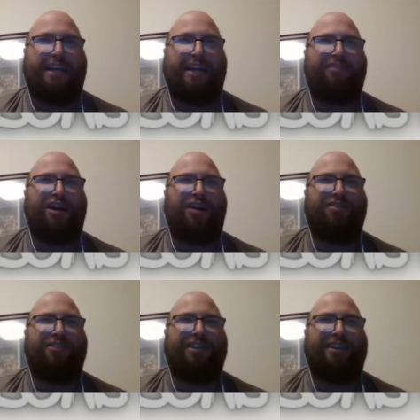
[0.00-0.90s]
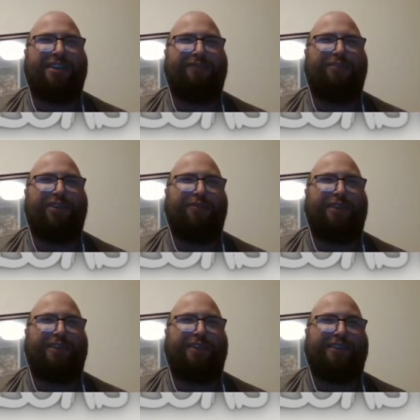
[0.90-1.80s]
Memphis has him
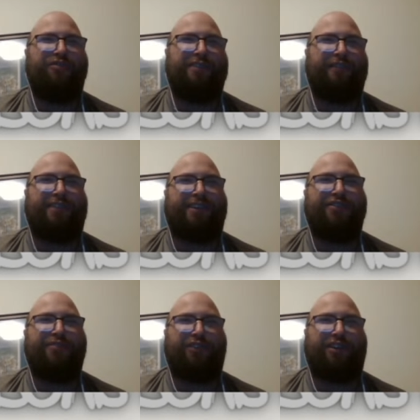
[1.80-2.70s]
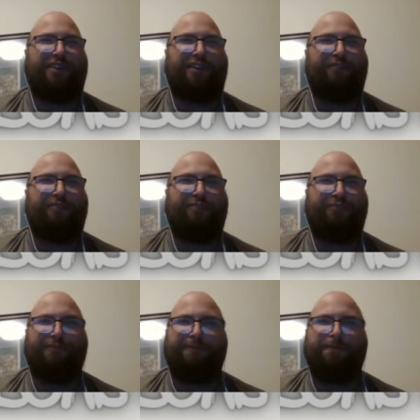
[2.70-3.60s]
weighted at
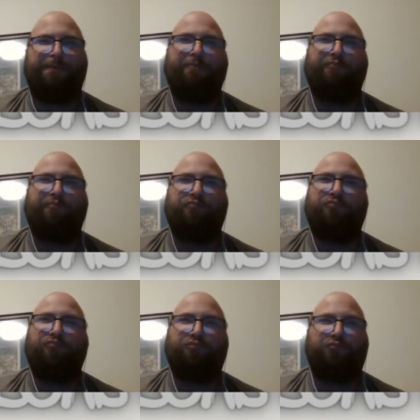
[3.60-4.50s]
295.